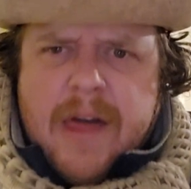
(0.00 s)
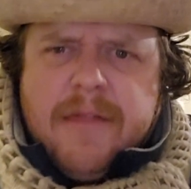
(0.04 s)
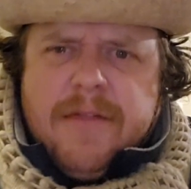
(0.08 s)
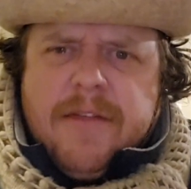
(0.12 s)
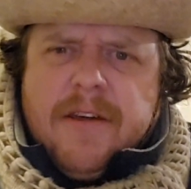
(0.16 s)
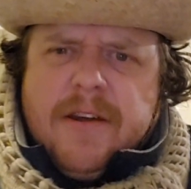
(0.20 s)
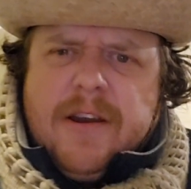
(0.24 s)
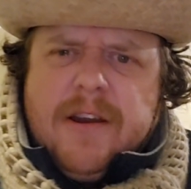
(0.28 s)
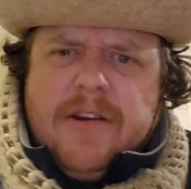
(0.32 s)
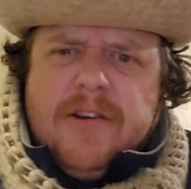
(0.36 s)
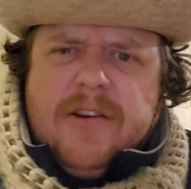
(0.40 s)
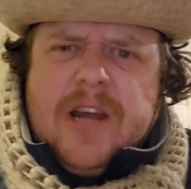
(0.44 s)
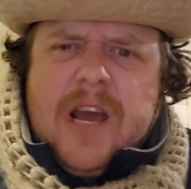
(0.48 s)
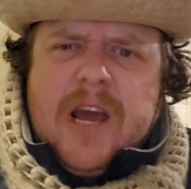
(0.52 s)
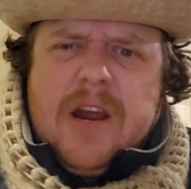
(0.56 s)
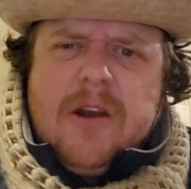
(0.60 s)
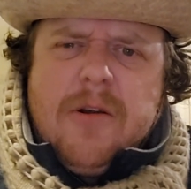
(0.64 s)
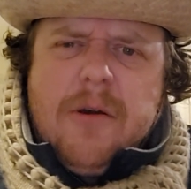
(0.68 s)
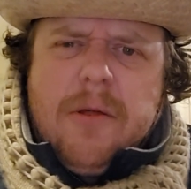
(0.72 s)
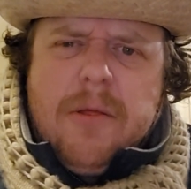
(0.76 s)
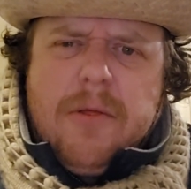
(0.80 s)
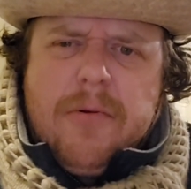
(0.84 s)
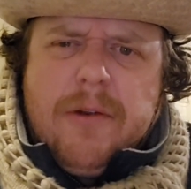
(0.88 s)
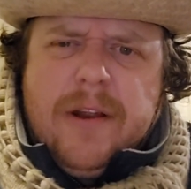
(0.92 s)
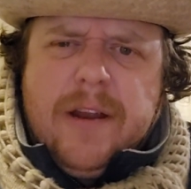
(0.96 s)
the
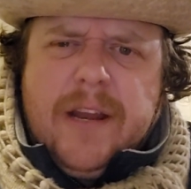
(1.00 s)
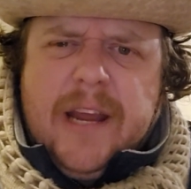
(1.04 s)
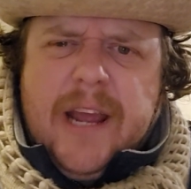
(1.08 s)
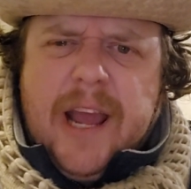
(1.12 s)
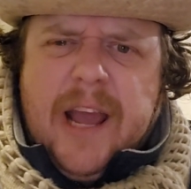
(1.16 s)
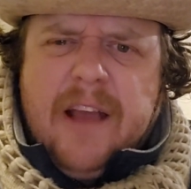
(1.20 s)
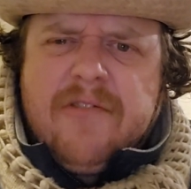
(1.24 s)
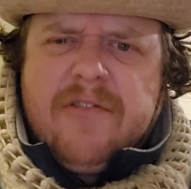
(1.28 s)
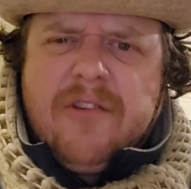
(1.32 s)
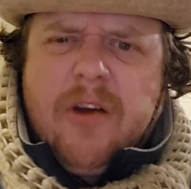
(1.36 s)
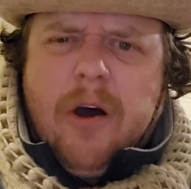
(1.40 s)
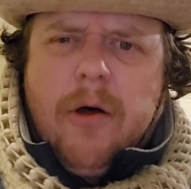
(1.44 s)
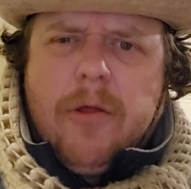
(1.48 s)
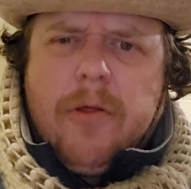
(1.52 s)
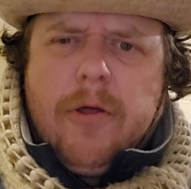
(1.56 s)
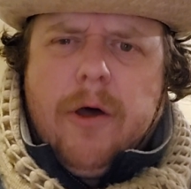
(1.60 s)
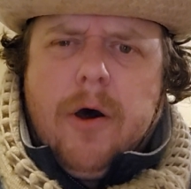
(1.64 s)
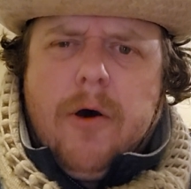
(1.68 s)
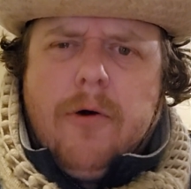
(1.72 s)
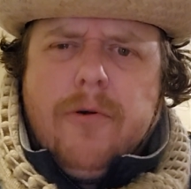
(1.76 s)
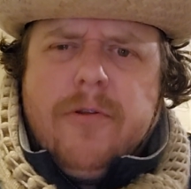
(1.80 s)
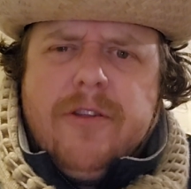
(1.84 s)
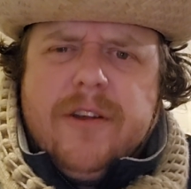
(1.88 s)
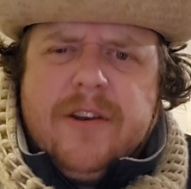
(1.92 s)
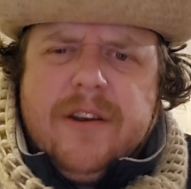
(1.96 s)
Nintendo 3DS,
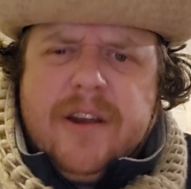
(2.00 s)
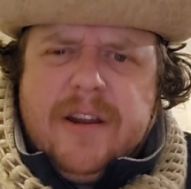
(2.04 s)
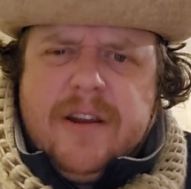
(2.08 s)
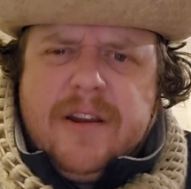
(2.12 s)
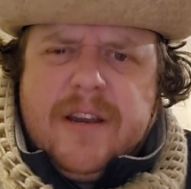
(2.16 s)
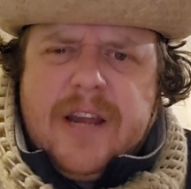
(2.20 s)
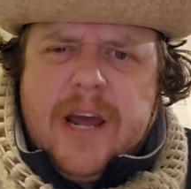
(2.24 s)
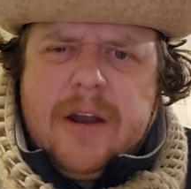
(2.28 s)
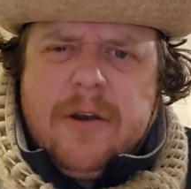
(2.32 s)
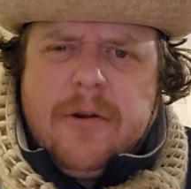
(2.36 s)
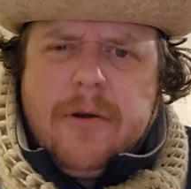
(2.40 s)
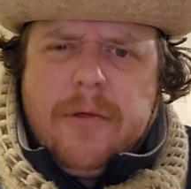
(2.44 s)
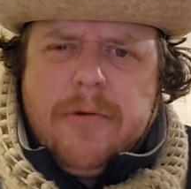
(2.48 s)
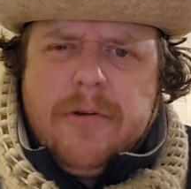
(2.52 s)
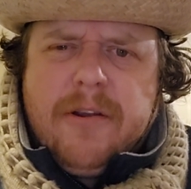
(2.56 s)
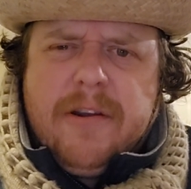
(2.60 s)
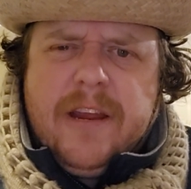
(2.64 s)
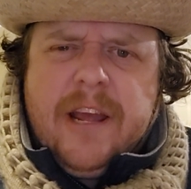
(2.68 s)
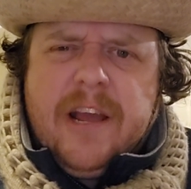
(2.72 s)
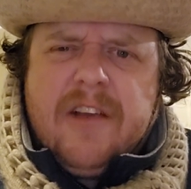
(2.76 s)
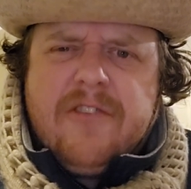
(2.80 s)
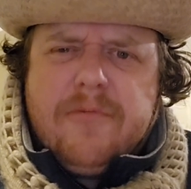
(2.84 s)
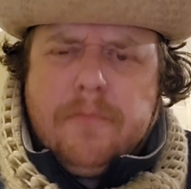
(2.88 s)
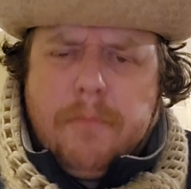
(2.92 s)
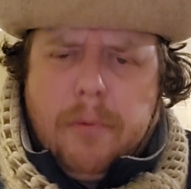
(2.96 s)
although the Nintendo
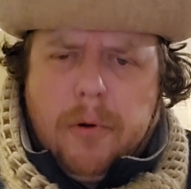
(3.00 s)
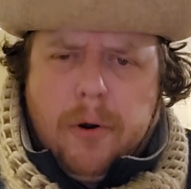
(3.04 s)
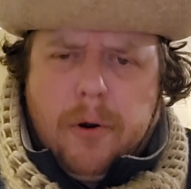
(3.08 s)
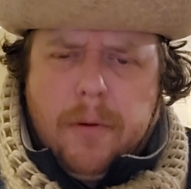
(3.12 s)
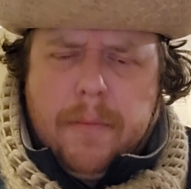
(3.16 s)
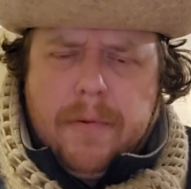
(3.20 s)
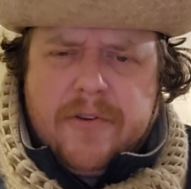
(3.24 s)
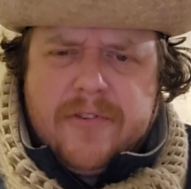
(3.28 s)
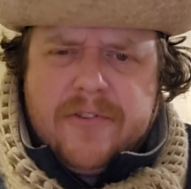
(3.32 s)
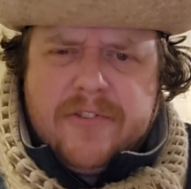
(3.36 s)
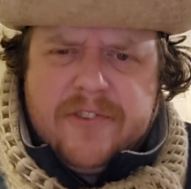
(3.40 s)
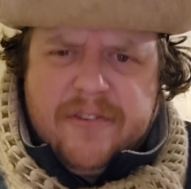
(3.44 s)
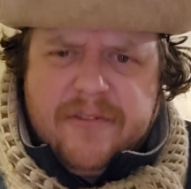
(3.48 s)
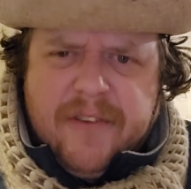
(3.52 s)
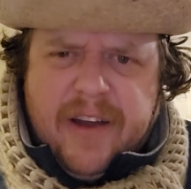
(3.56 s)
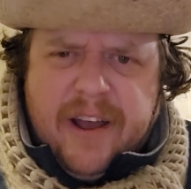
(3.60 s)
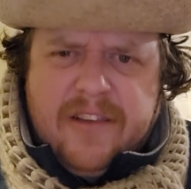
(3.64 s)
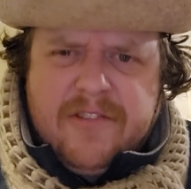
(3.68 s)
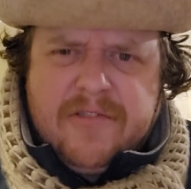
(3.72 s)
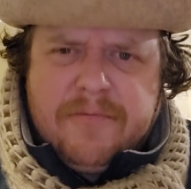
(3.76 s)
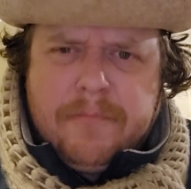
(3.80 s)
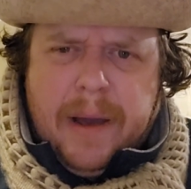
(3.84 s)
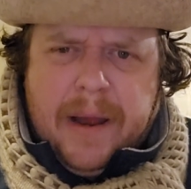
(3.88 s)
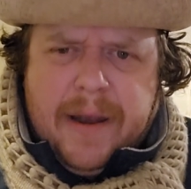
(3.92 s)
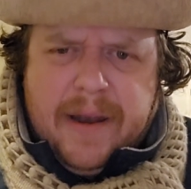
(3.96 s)
3DS portable
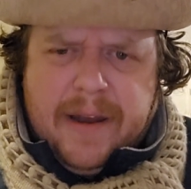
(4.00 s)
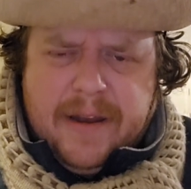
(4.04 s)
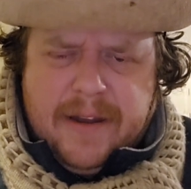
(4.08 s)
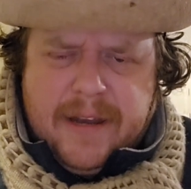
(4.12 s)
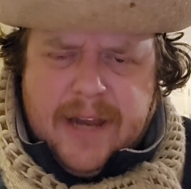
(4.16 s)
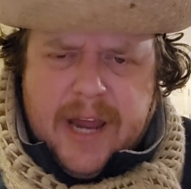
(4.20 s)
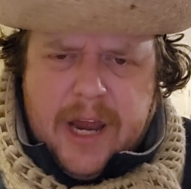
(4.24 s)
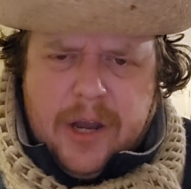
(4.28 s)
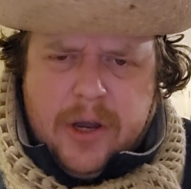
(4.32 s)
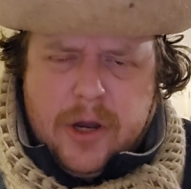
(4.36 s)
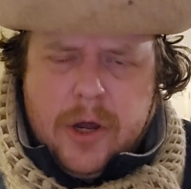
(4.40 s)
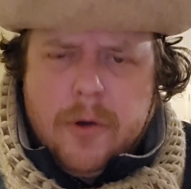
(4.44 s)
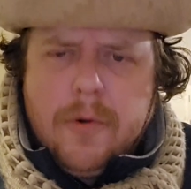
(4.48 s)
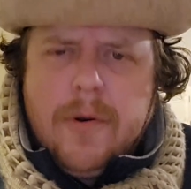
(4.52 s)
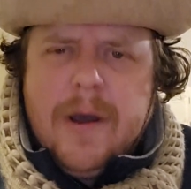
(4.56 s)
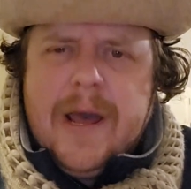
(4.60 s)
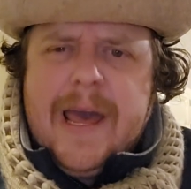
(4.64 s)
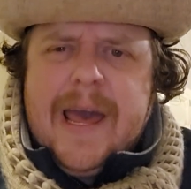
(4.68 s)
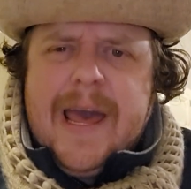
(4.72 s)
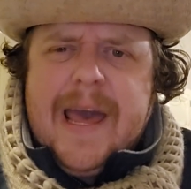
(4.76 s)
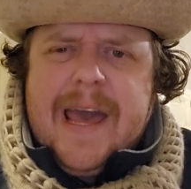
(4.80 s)
device by Nintendo